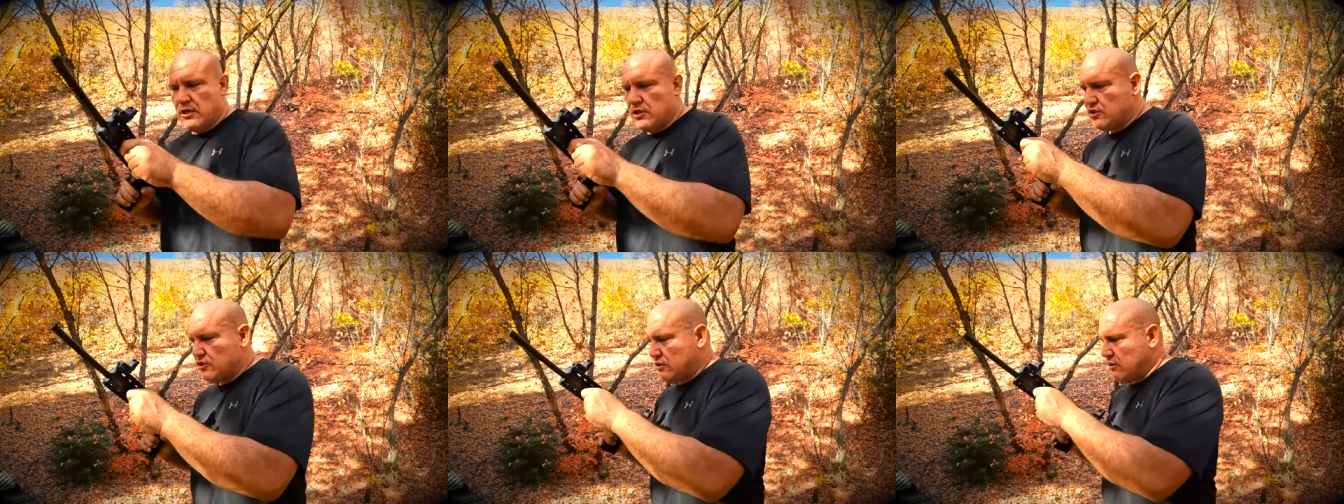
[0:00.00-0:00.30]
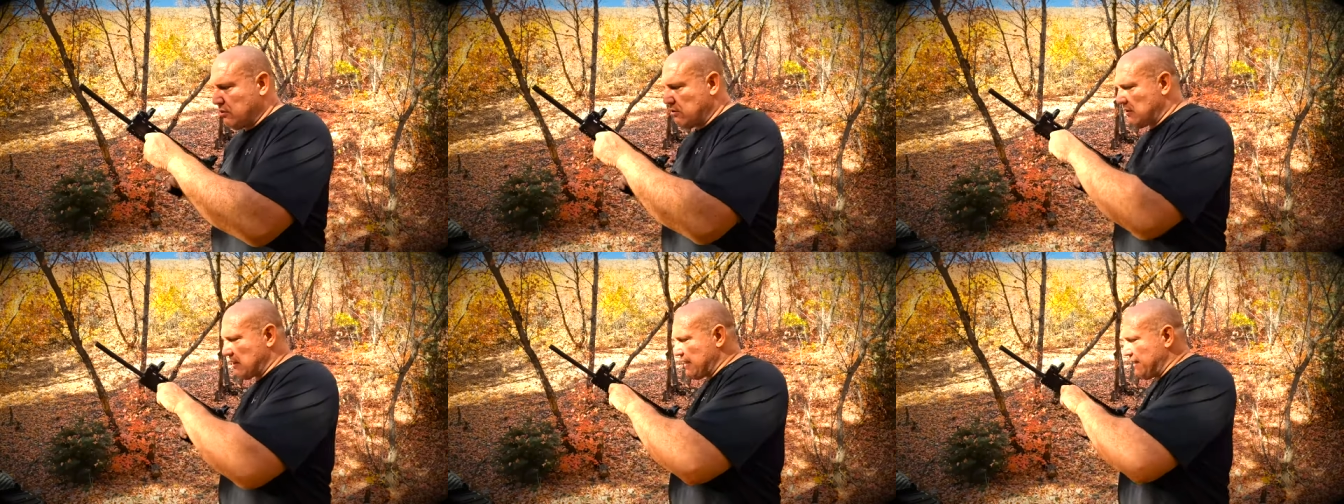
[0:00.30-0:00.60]

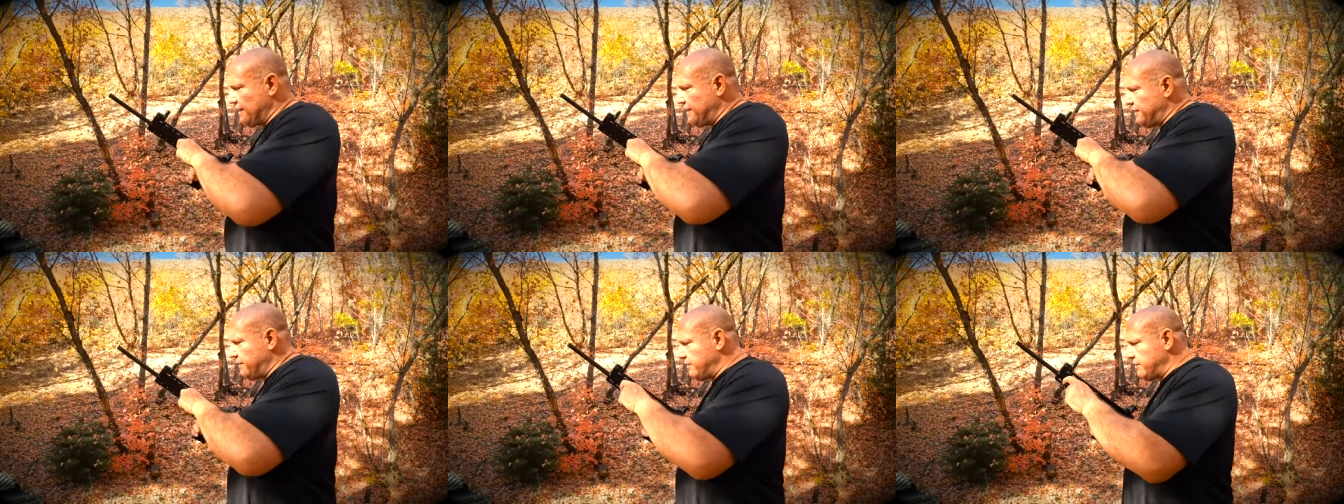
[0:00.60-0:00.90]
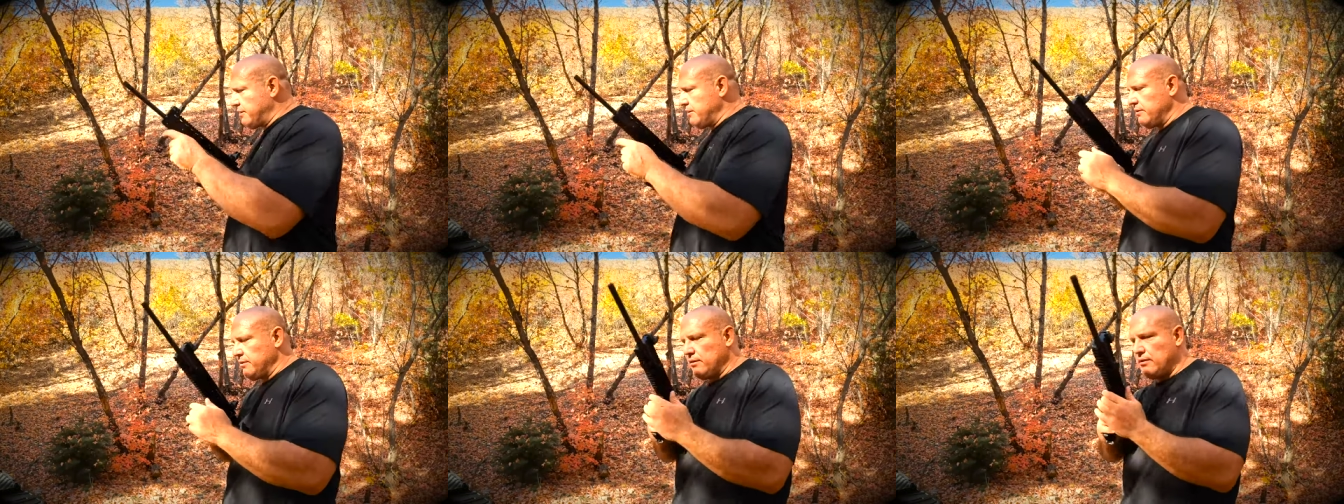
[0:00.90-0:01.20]
So right
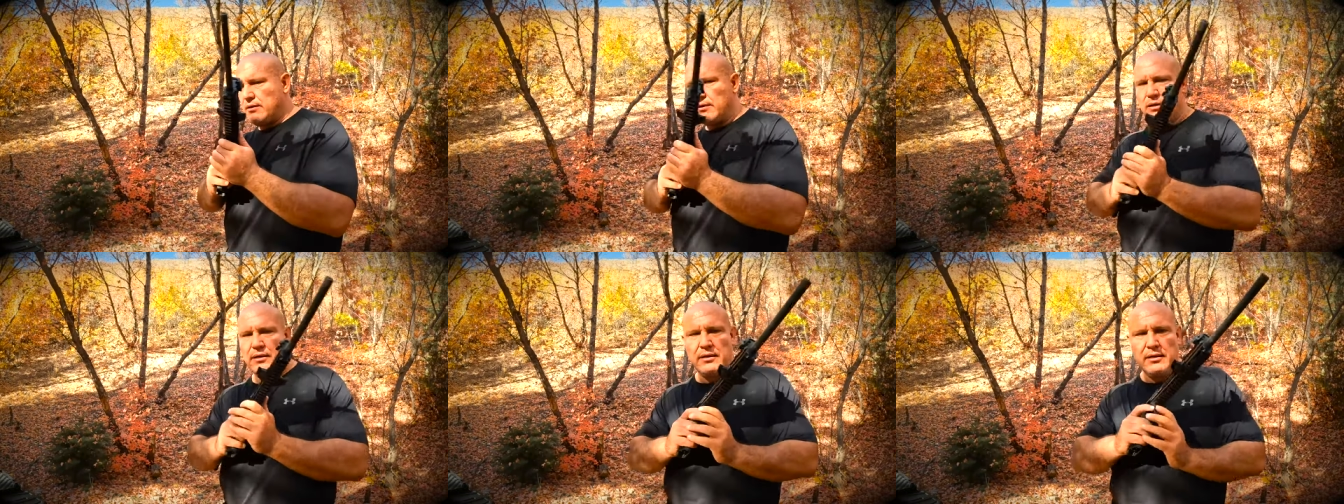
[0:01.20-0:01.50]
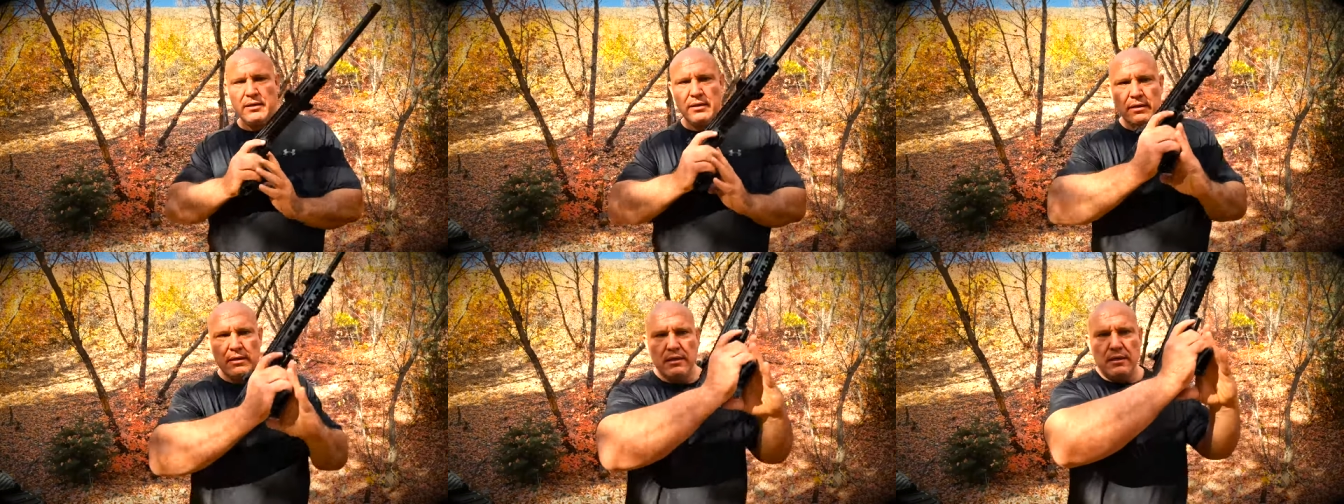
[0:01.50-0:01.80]
here,
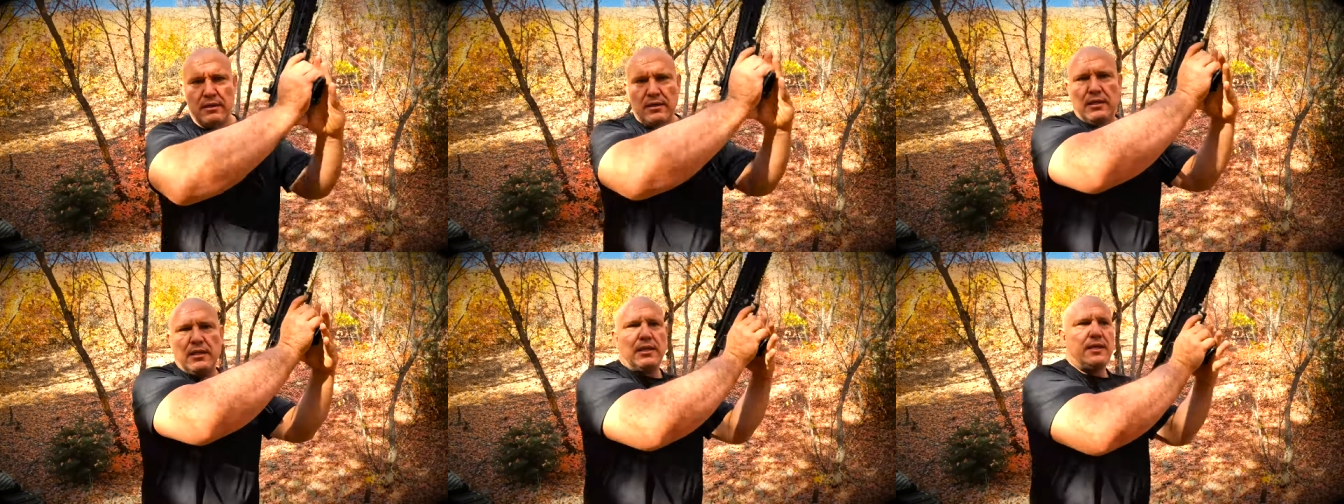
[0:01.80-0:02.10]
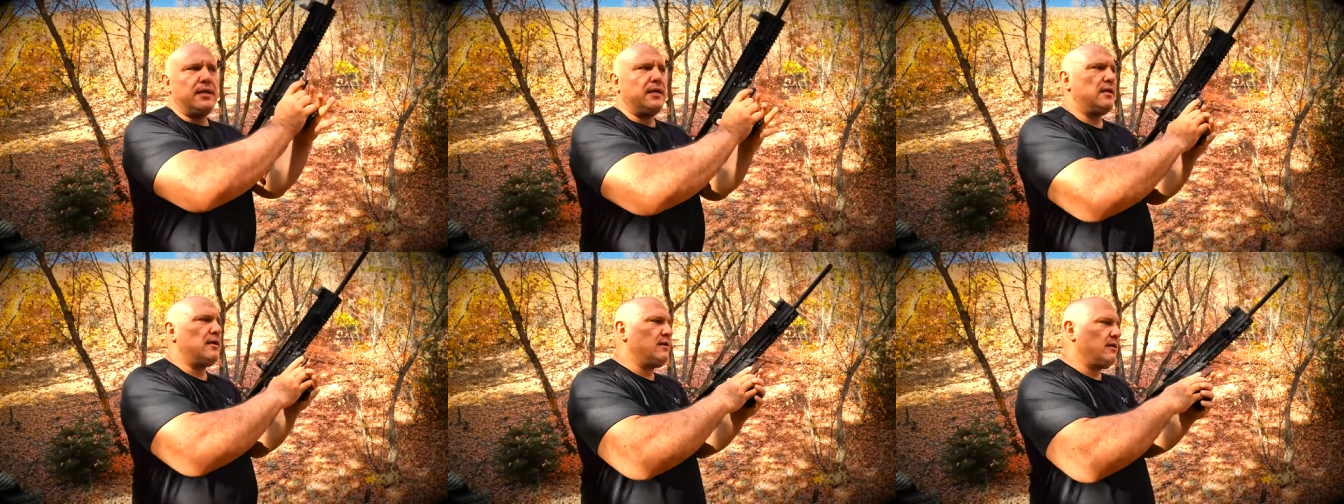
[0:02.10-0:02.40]
and
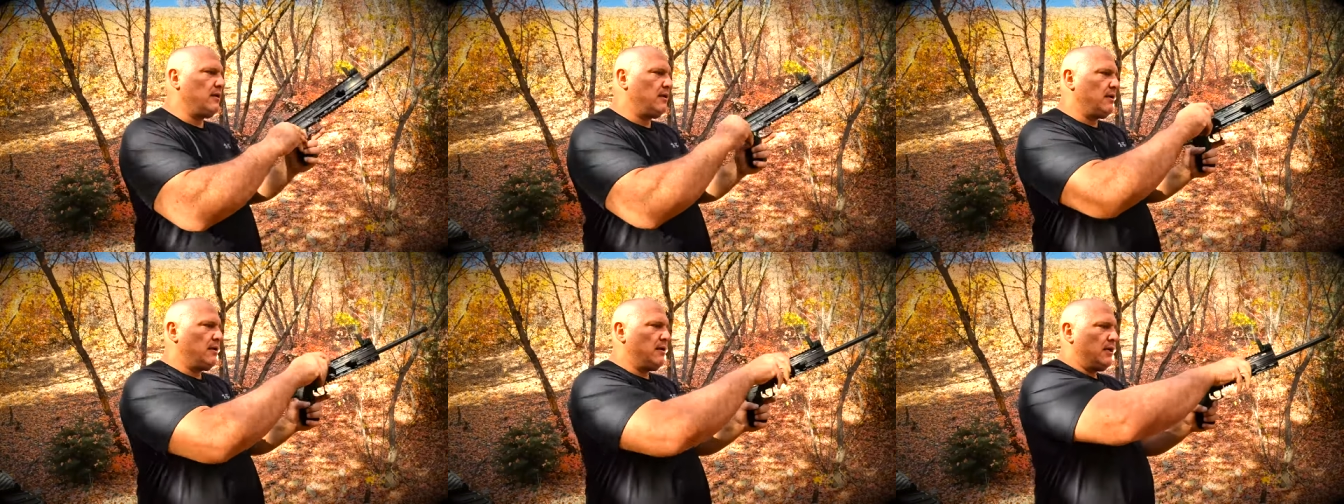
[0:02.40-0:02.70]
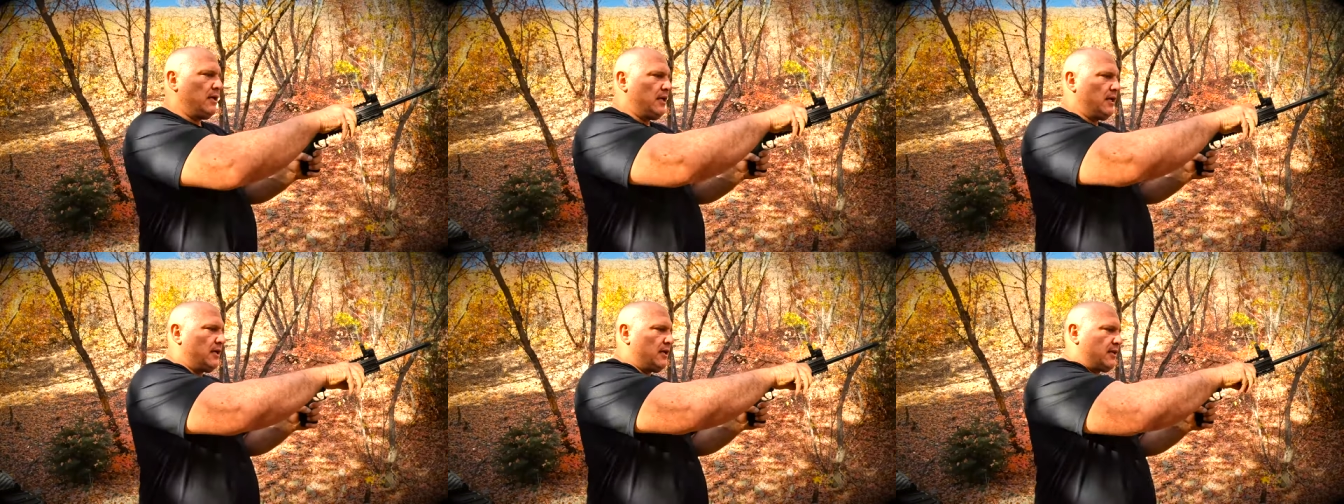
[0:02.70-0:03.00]
then
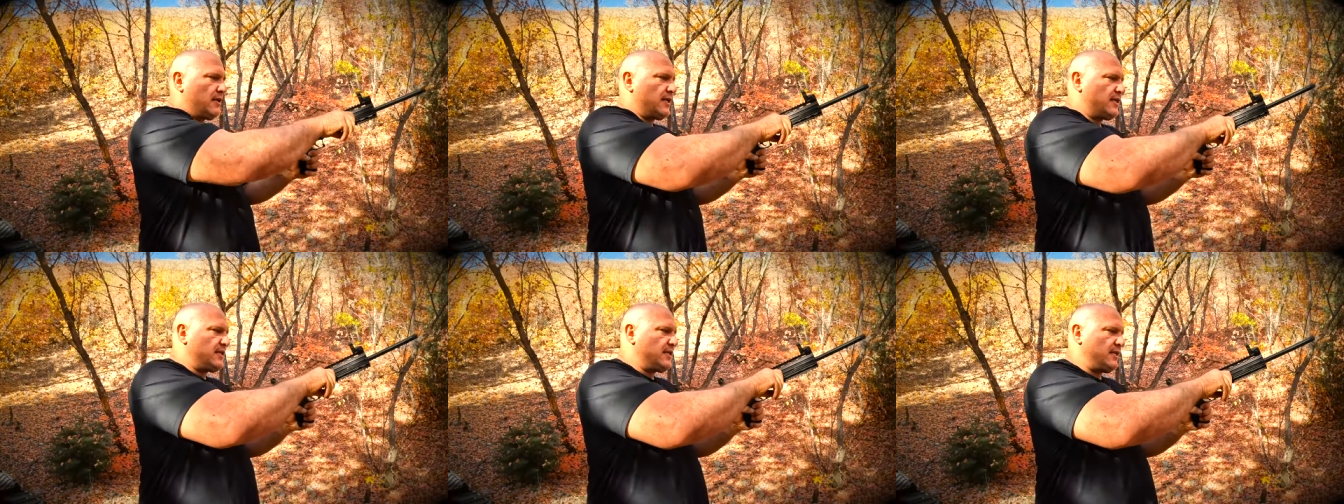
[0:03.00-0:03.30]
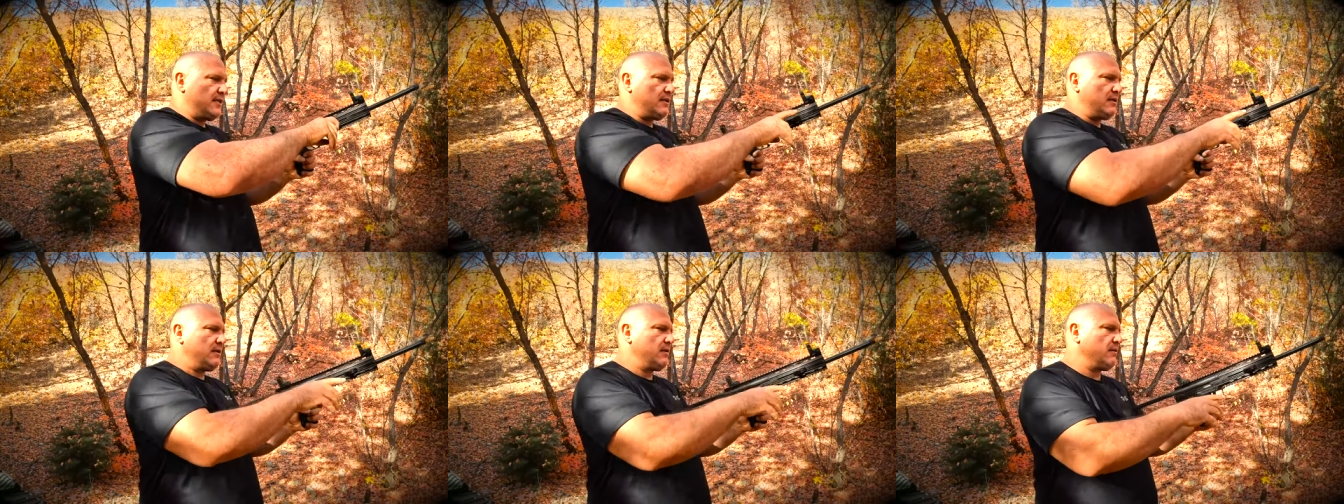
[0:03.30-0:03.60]
right
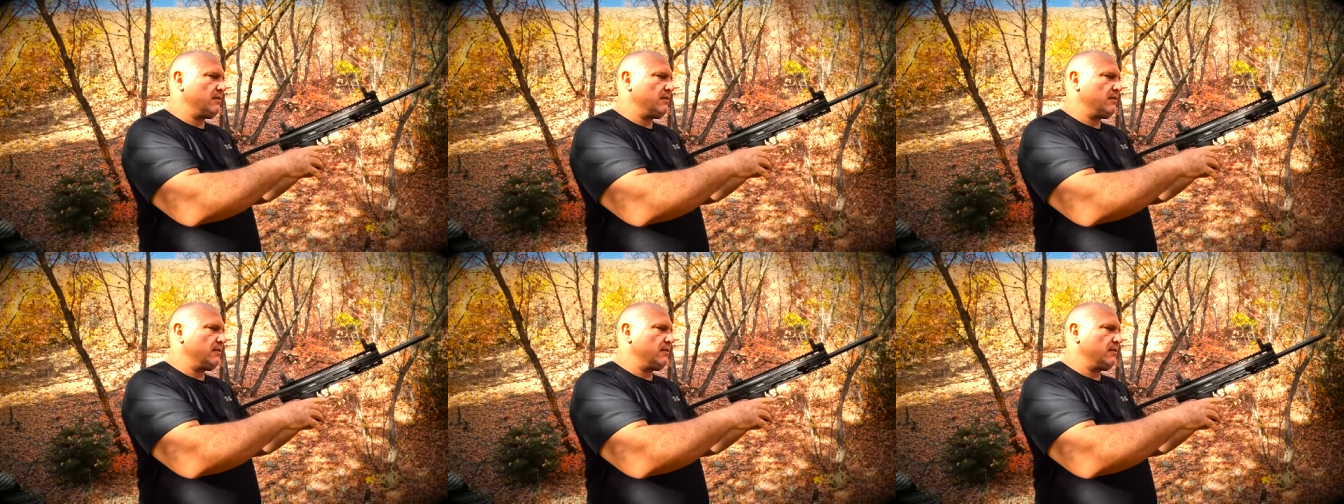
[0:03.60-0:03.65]
here,